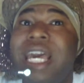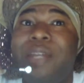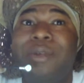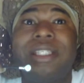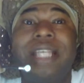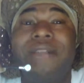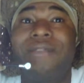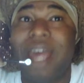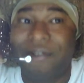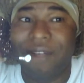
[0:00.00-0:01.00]
It was
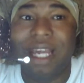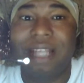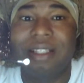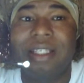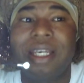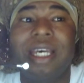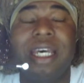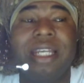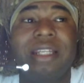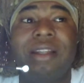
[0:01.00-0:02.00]
self-evident
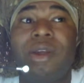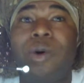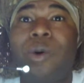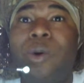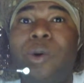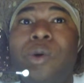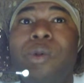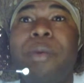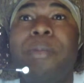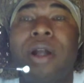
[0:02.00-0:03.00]
in the
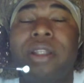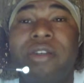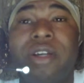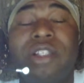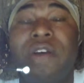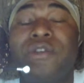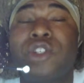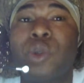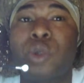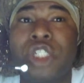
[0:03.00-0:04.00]
whole preponderance of
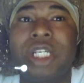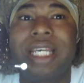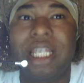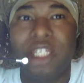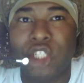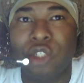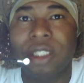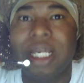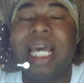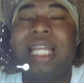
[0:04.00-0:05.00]
social
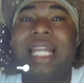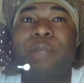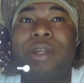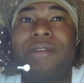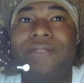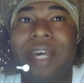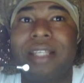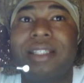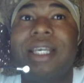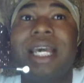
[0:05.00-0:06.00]
issues that we
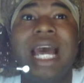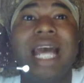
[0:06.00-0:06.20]
face.